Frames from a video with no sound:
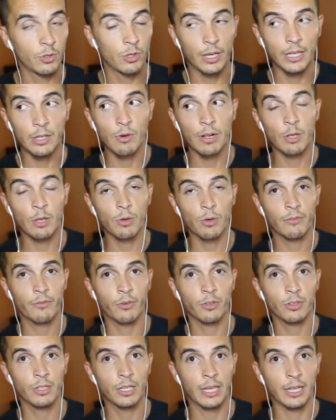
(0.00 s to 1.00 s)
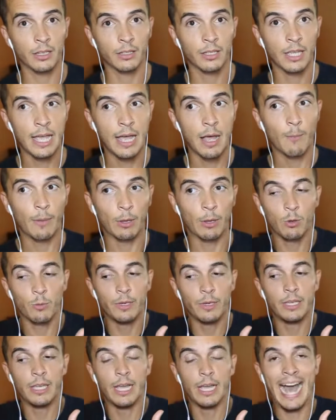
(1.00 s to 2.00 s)
You can run away from the guilt, but you
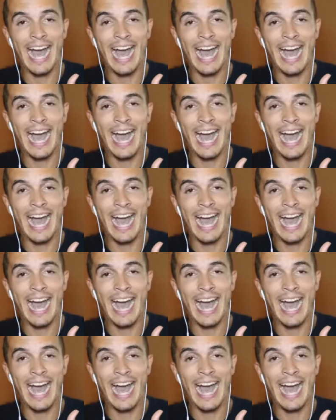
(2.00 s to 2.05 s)
will be